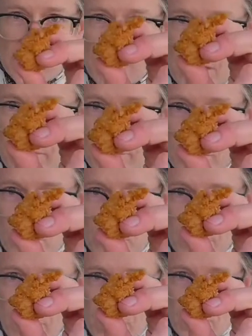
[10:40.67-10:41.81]
our final
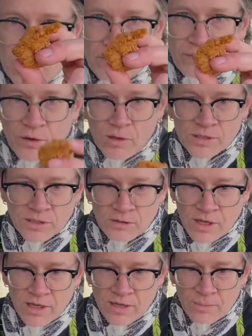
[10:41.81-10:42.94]
product, folks, the
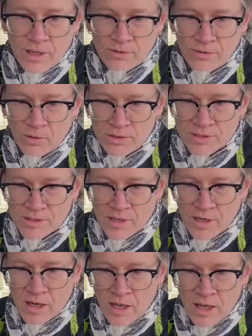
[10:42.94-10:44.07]
Rocky Mountain Oyster.